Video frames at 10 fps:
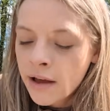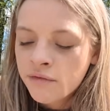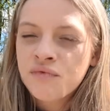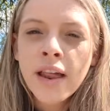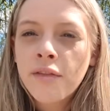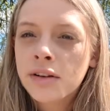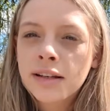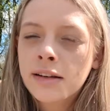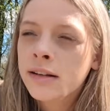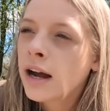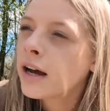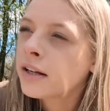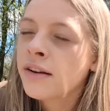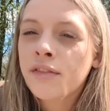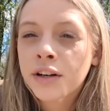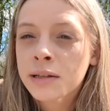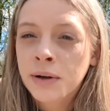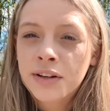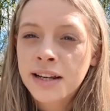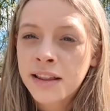Never
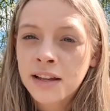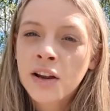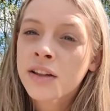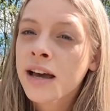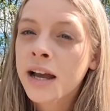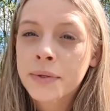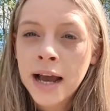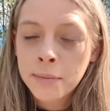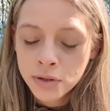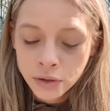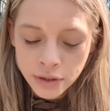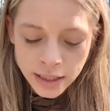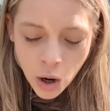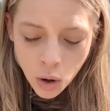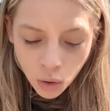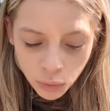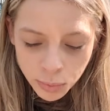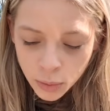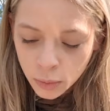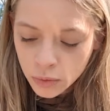experienced anything like that. It was absolutely
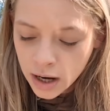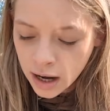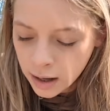horrible.